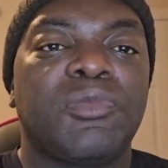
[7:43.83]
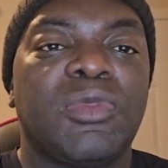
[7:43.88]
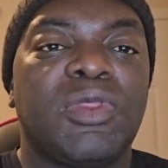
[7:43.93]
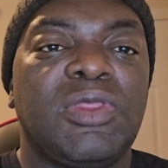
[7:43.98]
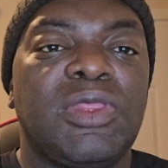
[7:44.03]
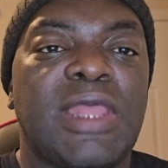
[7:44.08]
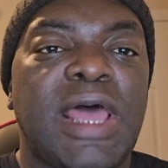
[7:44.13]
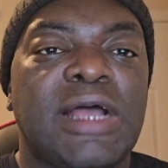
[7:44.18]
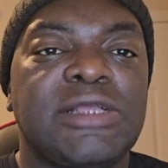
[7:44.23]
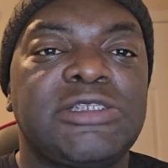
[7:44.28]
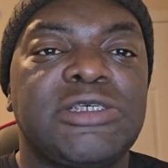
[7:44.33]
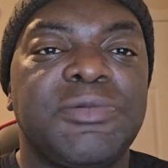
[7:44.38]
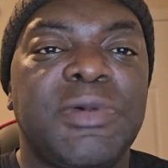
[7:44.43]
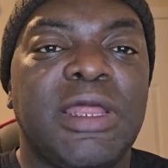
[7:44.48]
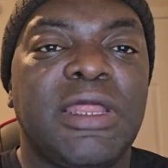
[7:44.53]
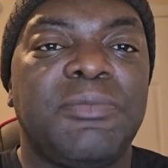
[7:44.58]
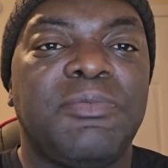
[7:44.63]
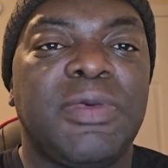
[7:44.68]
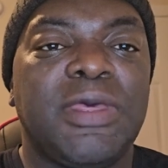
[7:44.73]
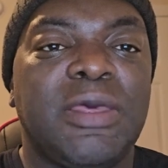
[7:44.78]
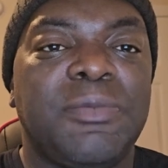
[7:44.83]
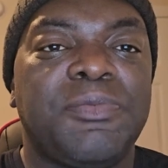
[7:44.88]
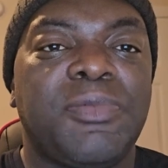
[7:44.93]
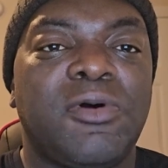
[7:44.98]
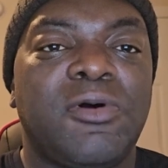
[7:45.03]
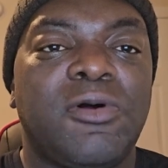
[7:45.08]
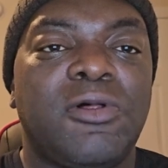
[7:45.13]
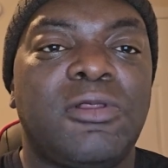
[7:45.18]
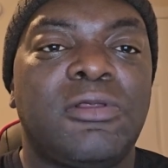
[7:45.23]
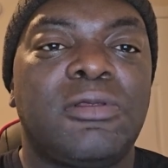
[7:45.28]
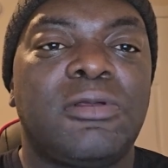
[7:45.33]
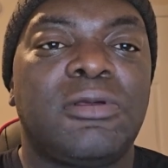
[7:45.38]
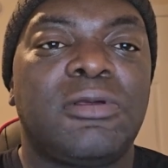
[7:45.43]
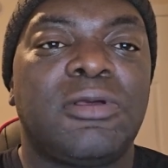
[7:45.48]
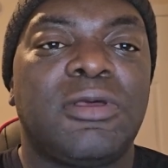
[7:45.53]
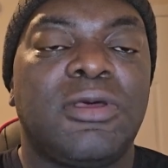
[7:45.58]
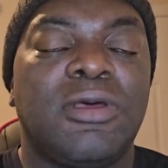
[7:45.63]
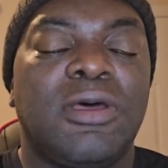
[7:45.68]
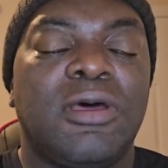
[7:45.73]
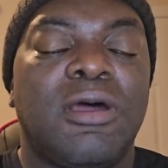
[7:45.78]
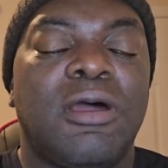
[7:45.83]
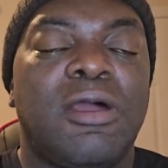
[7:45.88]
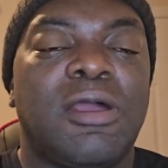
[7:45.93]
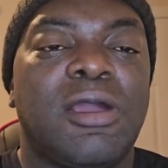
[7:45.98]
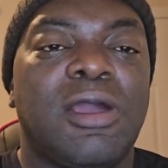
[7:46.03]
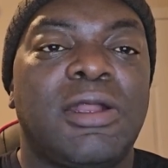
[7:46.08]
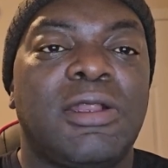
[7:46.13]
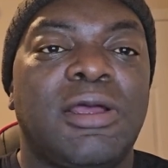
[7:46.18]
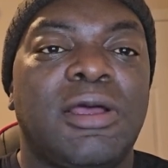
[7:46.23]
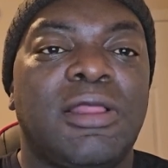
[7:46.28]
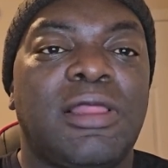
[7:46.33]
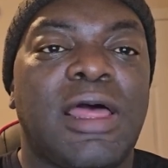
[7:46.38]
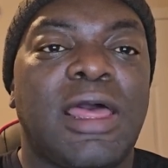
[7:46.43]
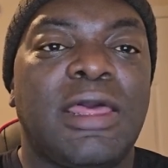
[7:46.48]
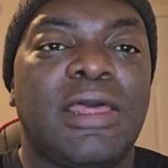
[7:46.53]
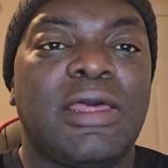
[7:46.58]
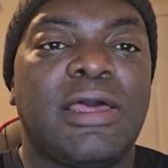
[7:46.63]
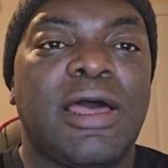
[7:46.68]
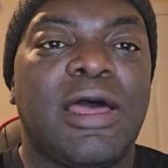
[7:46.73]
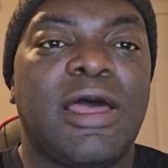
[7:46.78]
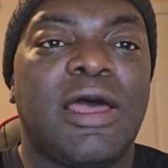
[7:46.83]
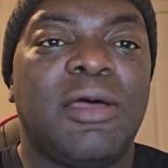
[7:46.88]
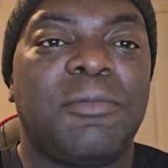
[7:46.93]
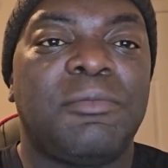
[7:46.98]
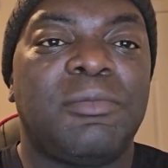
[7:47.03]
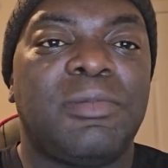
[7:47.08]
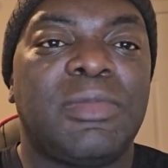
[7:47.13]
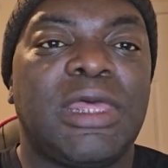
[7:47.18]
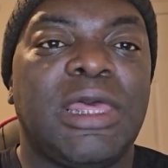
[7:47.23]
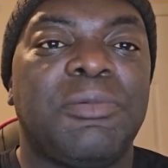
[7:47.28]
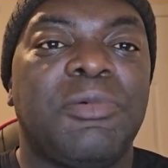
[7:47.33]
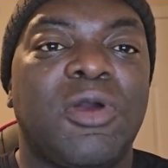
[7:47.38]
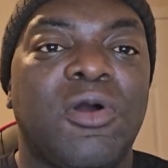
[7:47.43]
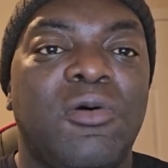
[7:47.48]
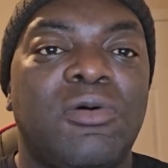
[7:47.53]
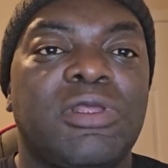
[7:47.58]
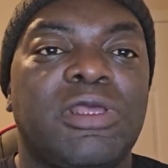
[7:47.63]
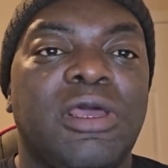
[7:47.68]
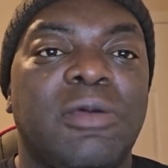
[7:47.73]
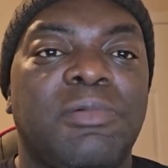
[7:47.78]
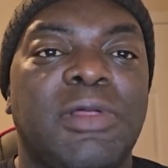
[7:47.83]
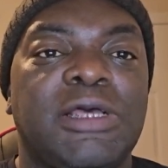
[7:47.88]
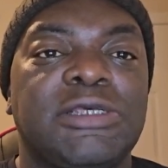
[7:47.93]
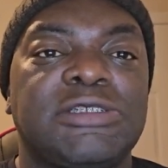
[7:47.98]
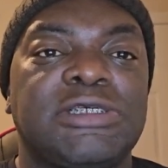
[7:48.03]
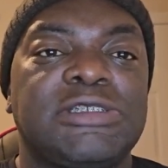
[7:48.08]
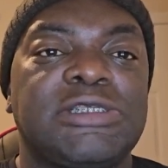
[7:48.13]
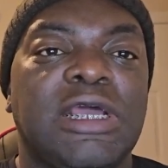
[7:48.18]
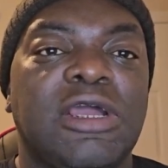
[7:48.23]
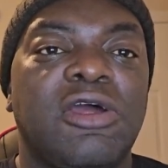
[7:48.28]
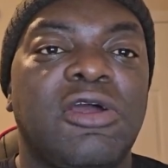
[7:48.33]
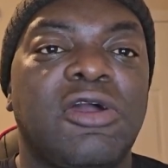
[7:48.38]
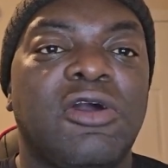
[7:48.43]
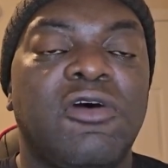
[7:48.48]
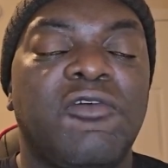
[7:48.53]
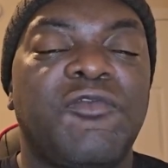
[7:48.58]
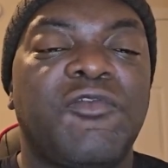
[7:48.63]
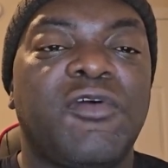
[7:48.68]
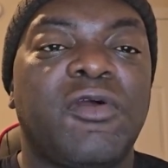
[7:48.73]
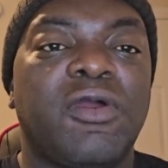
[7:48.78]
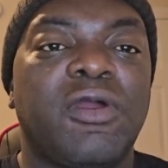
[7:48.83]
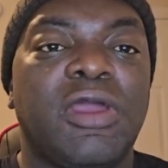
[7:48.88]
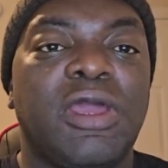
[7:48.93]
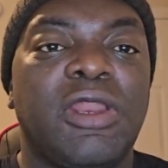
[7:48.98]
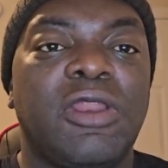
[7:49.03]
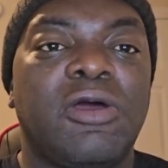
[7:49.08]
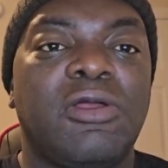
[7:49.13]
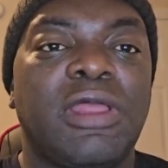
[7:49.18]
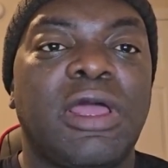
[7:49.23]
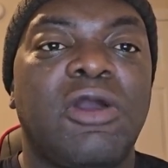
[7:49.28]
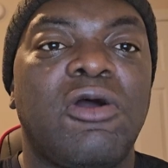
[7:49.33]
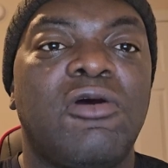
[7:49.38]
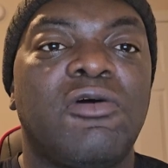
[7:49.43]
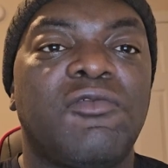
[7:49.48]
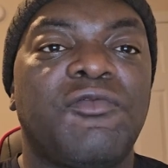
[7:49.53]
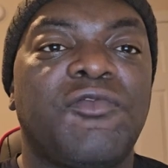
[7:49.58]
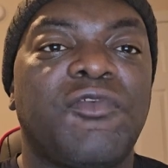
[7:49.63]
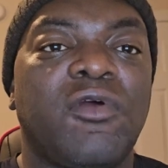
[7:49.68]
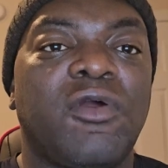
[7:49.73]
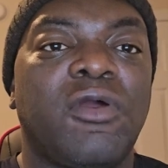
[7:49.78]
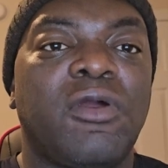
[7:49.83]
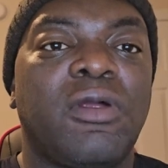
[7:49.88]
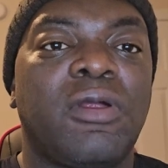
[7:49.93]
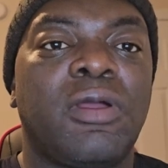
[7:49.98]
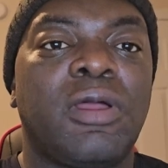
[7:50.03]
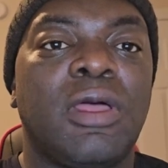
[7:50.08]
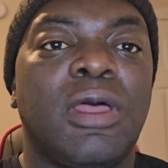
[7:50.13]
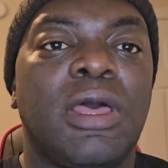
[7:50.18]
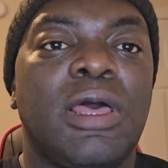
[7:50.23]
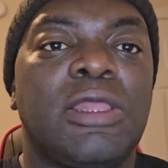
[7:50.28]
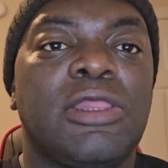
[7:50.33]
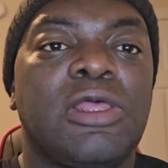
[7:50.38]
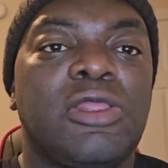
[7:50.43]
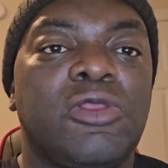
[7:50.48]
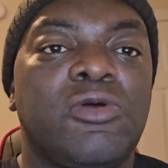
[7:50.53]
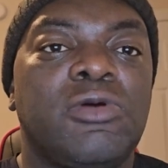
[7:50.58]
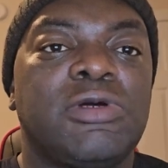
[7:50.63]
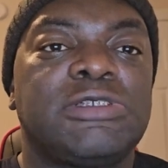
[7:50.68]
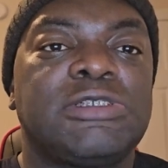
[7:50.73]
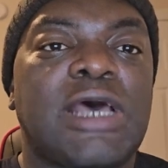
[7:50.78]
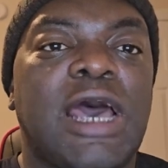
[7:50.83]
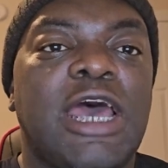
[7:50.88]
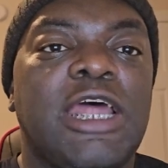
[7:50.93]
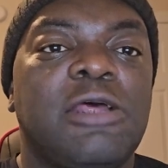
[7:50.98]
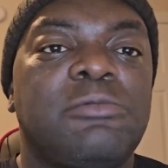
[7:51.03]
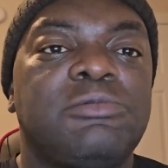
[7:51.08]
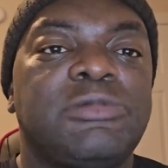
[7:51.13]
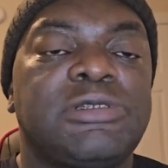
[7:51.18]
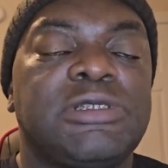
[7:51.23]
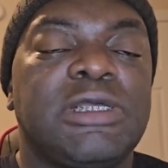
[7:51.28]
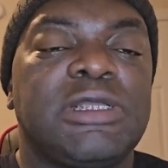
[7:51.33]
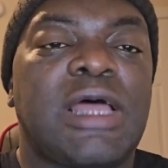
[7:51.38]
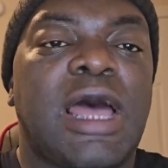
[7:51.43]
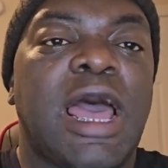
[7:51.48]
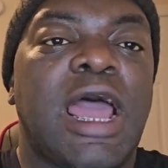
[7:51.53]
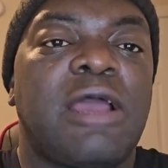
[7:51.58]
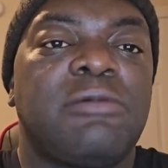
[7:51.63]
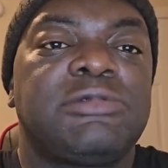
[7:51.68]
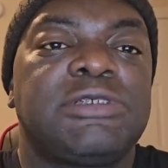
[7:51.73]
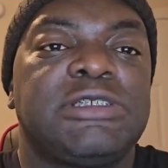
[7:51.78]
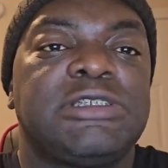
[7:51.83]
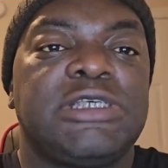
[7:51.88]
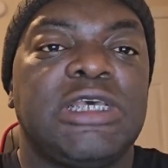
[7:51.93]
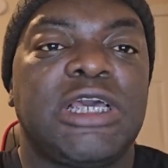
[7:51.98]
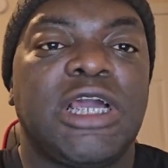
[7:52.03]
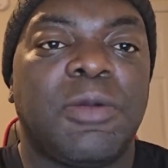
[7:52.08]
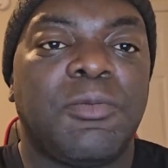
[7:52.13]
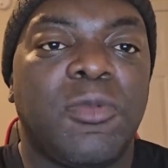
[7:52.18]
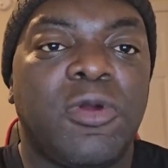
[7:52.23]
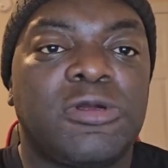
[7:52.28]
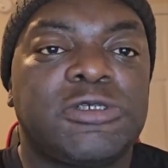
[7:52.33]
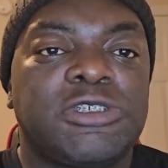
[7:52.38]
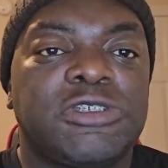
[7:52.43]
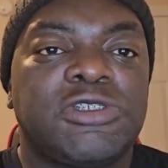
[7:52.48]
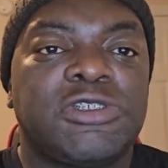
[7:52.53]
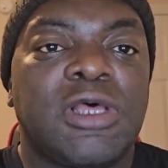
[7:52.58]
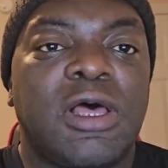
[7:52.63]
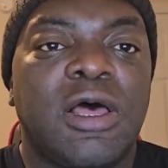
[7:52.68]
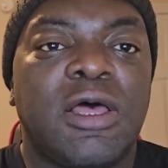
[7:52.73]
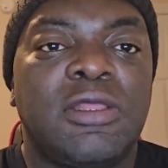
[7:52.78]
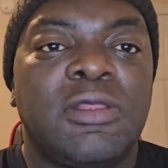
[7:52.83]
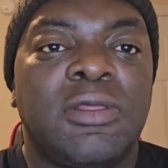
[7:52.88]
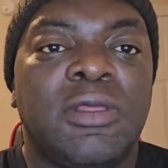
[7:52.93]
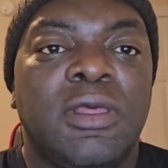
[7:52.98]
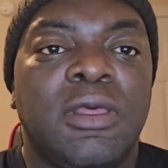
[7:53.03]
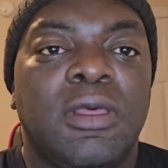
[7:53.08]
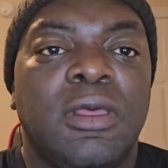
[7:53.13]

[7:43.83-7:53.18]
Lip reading: not too many people are gonna keep going to your place, because they're gonna go for they're going for the newest items, the items you see commercials on.